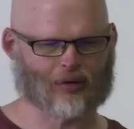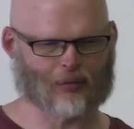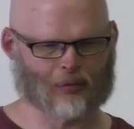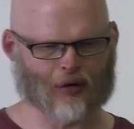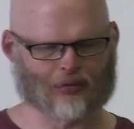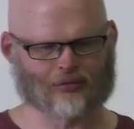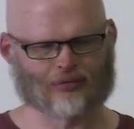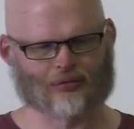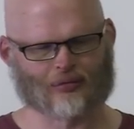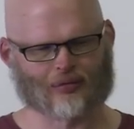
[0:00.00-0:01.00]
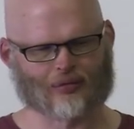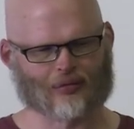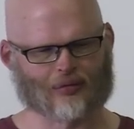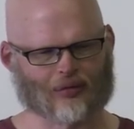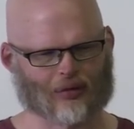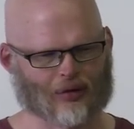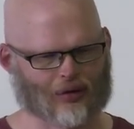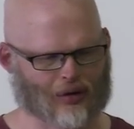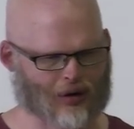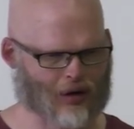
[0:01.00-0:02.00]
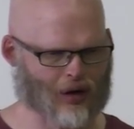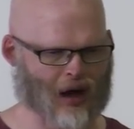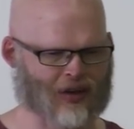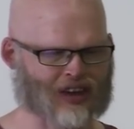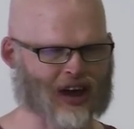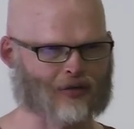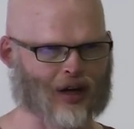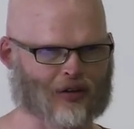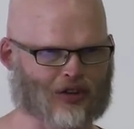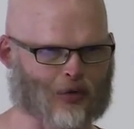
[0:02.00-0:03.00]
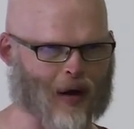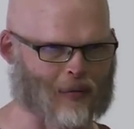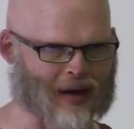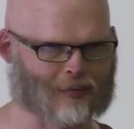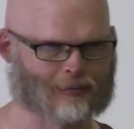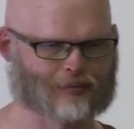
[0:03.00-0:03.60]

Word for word: But I did have languages around me.